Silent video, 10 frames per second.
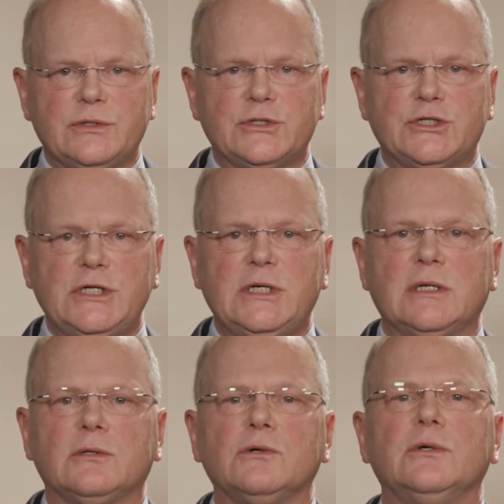to see
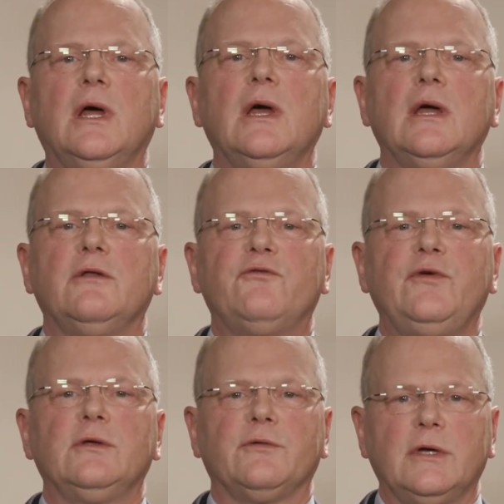and learn and
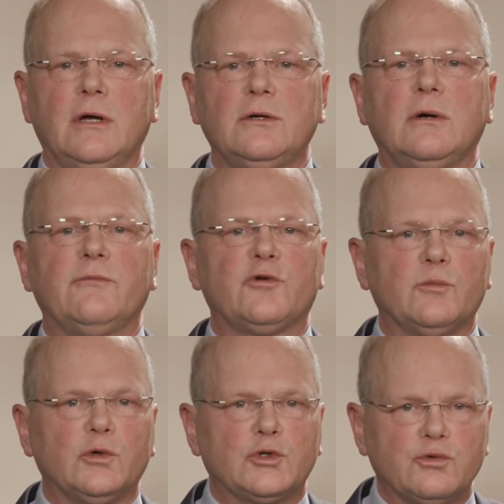feel the
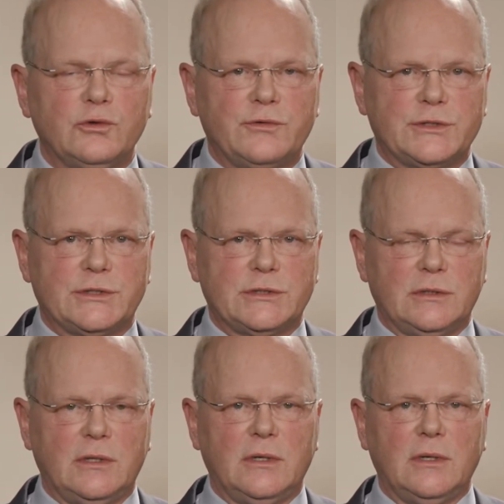uncomfortable truths
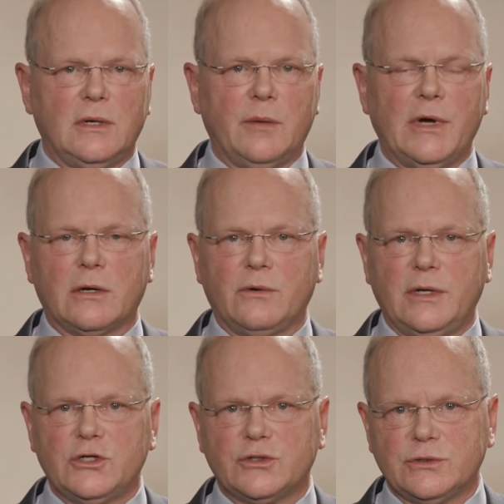about our
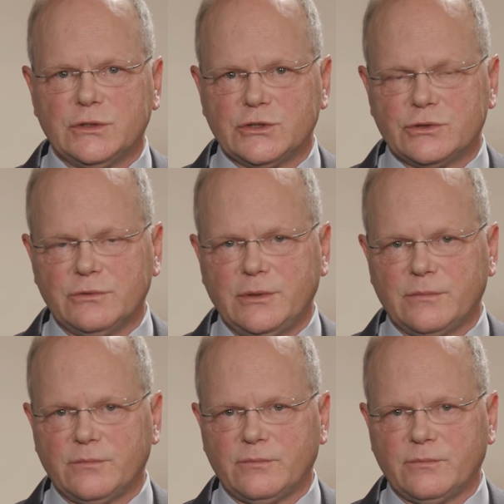nation's history.